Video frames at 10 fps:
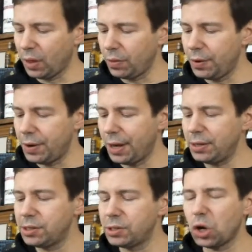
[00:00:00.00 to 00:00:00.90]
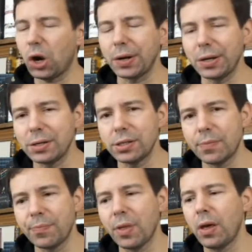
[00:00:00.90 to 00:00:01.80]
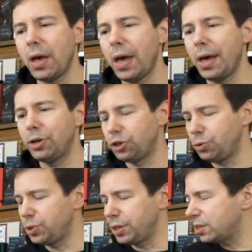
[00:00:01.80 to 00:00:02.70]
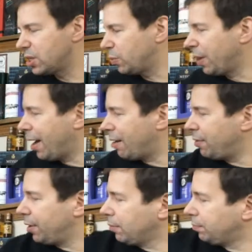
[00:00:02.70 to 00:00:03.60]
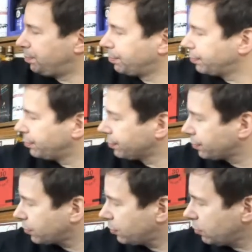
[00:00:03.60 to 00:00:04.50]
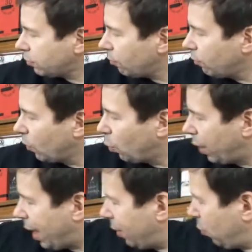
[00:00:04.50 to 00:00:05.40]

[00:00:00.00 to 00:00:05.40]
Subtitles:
nice tartness and juiciness that we have here. We'll add